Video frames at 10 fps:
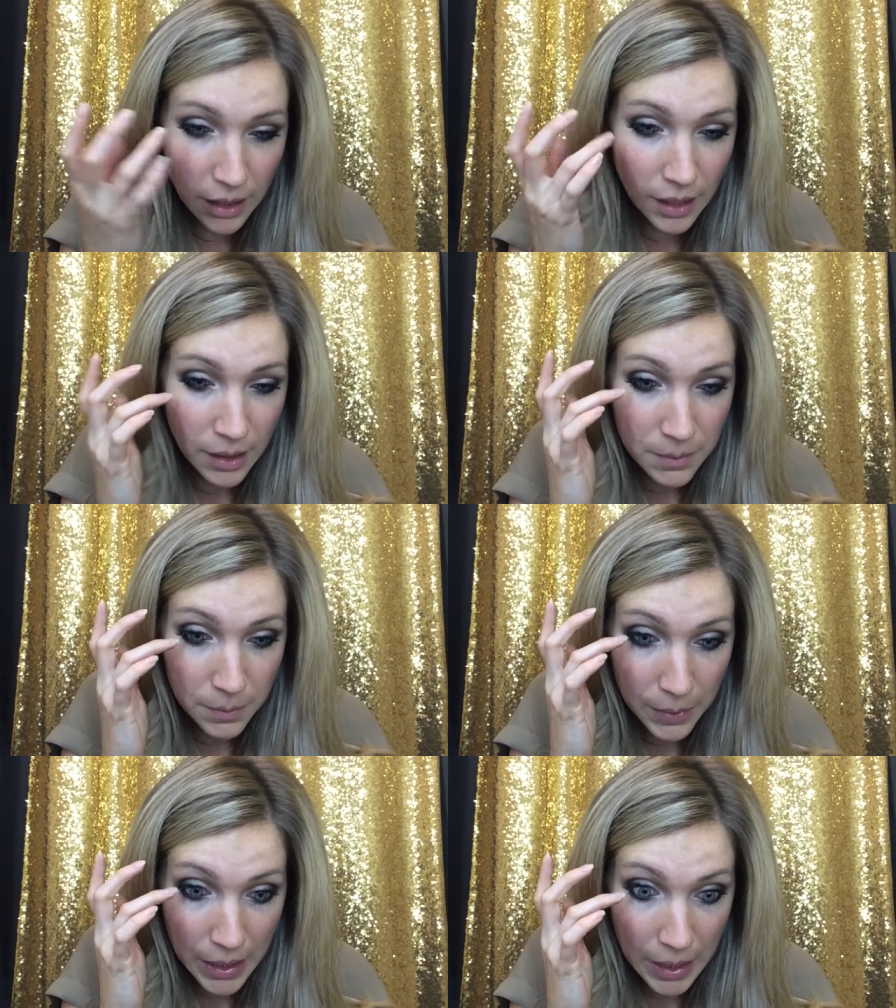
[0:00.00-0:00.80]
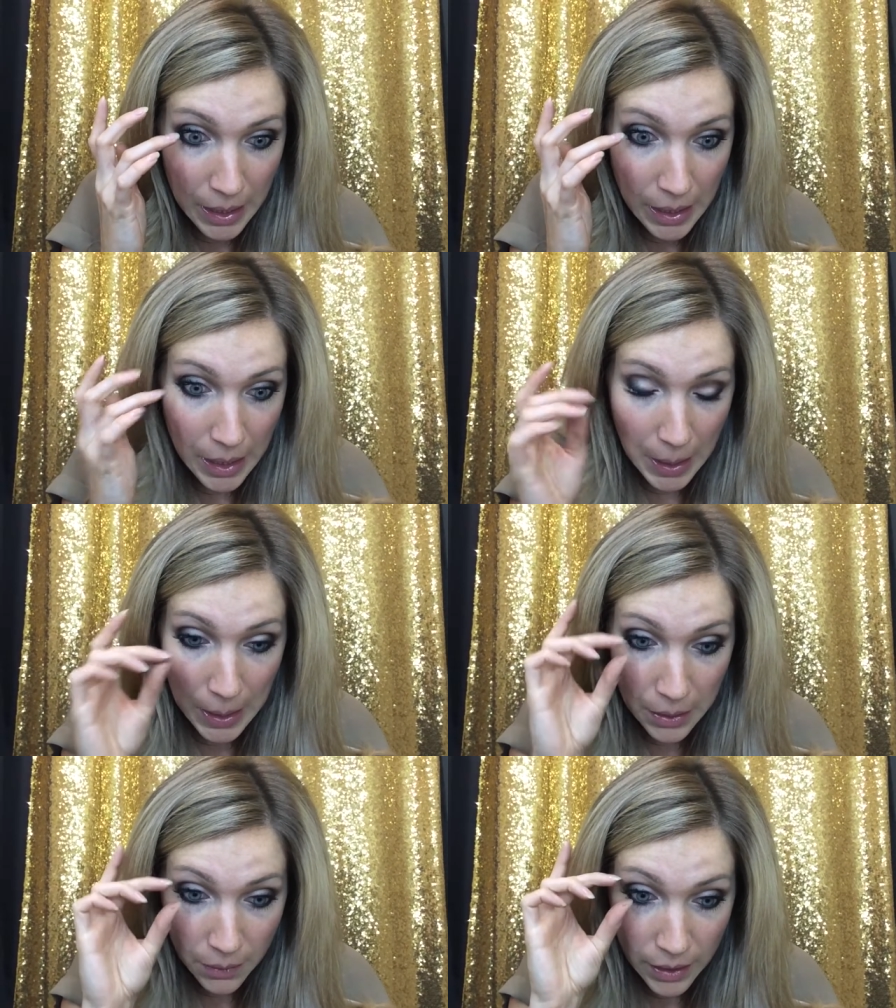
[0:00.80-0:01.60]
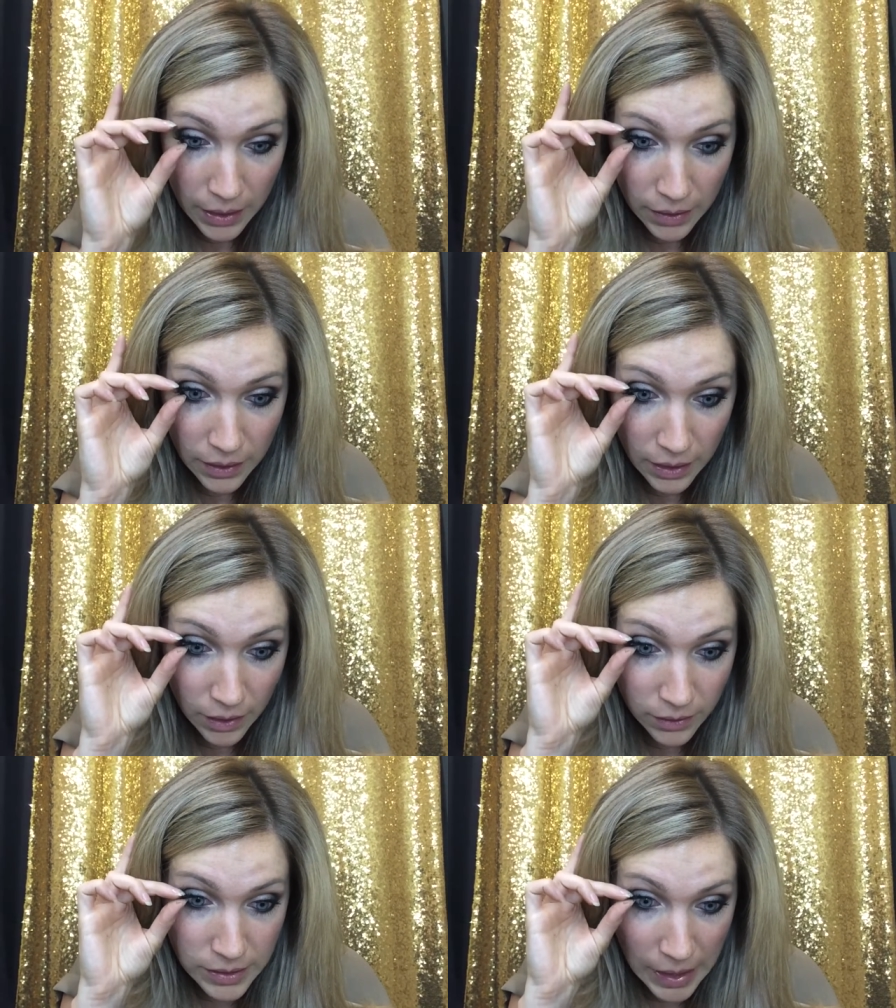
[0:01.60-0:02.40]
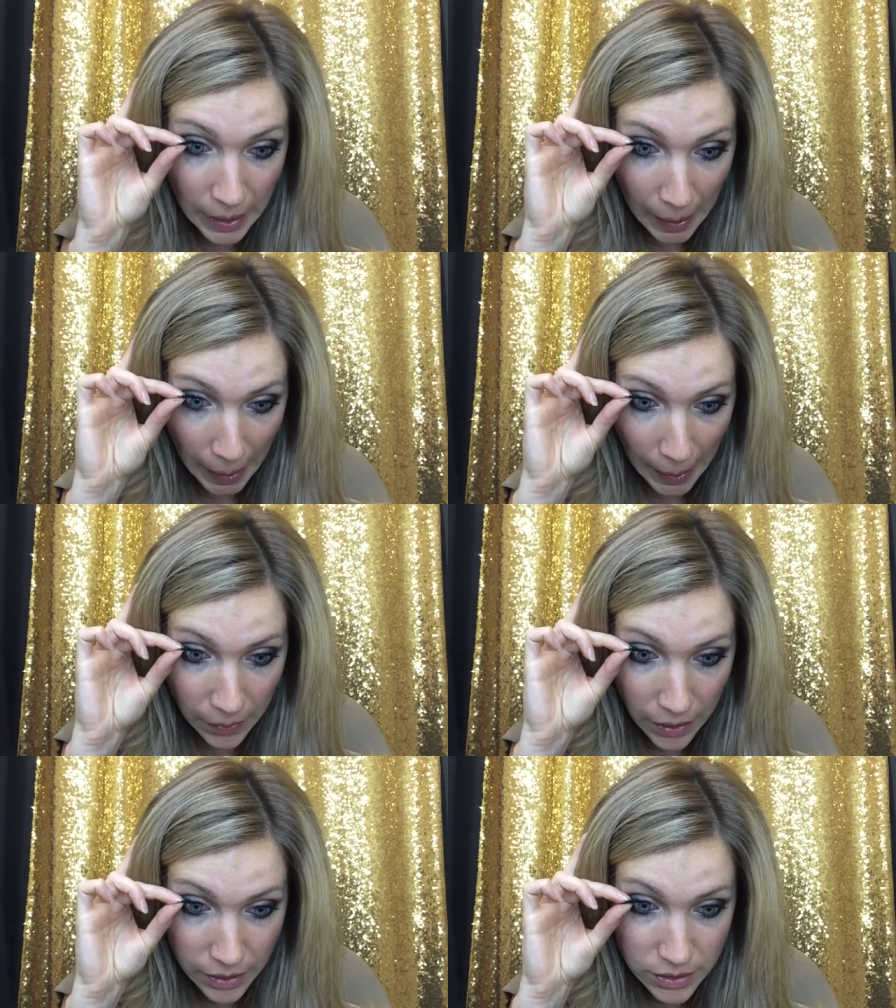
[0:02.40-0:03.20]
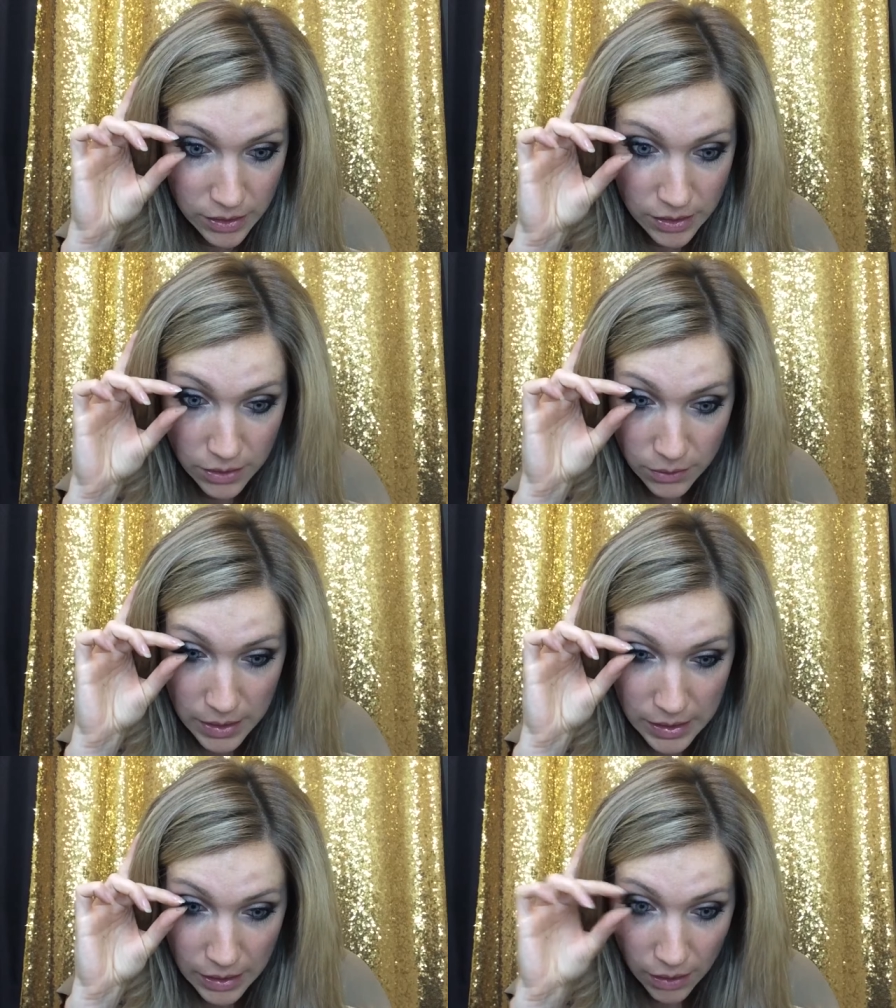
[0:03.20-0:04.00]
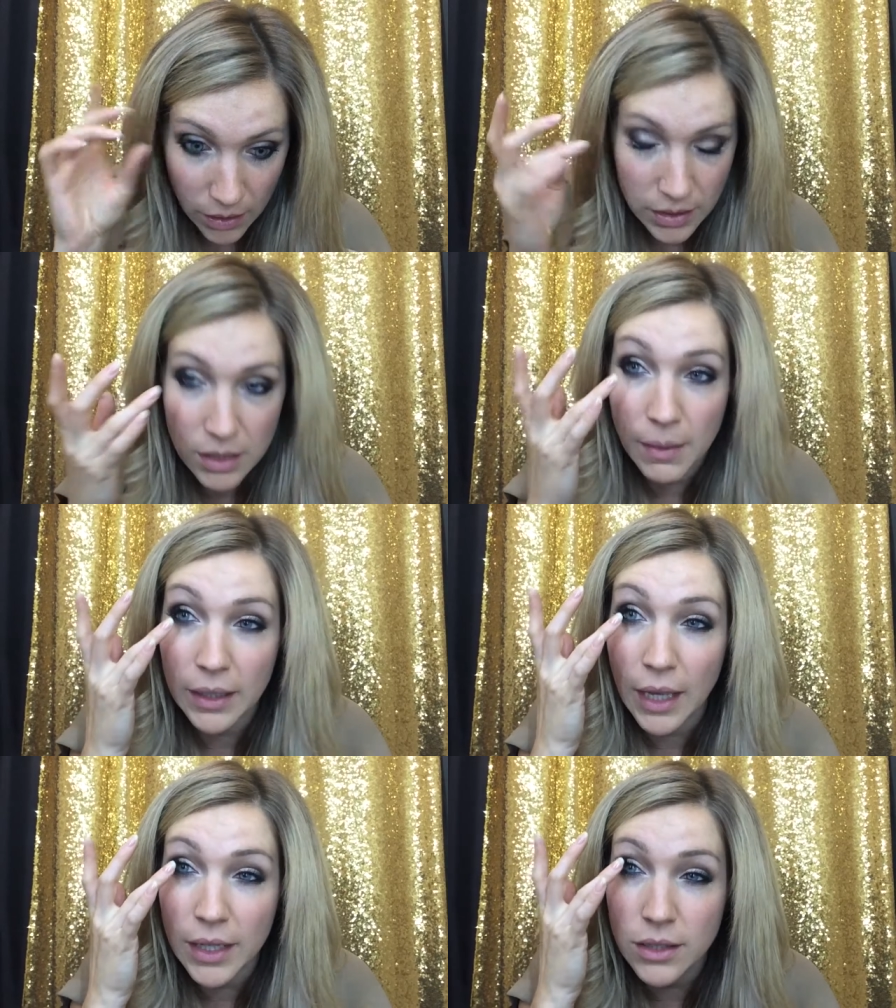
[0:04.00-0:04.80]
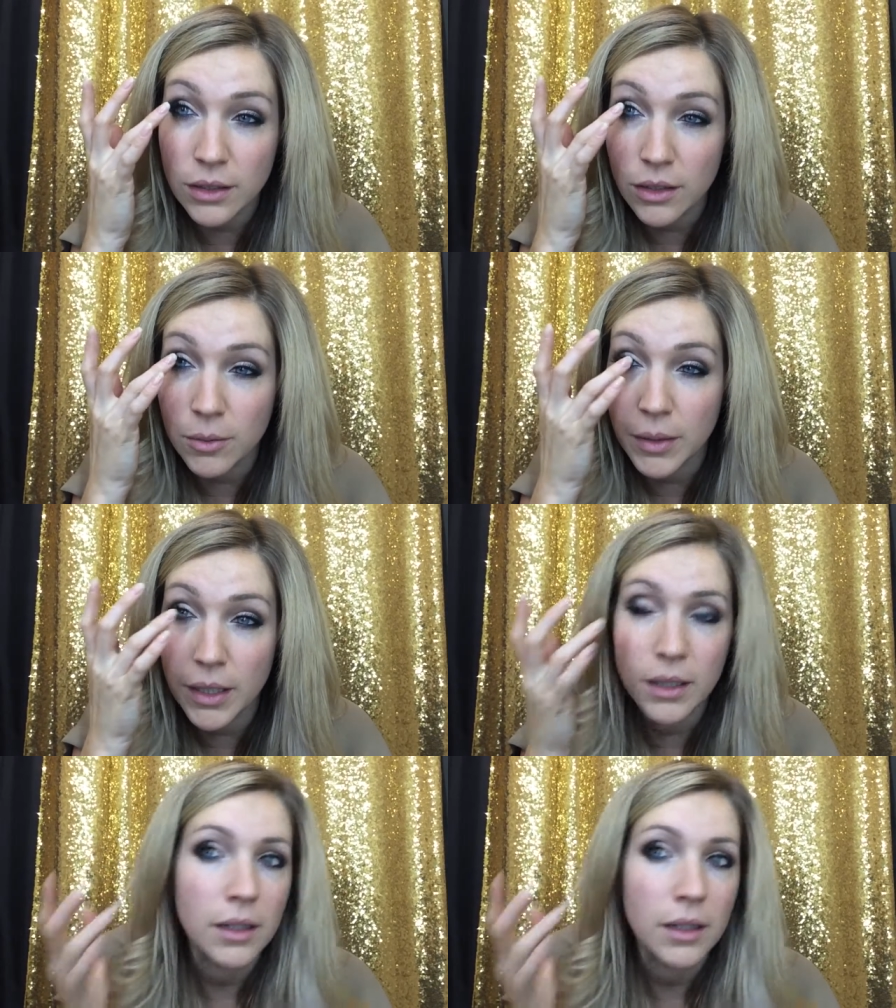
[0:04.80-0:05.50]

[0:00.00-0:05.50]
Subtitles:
But, you know, and then I'll take it and I'll kind of just squeeze it onto my lash a little bit.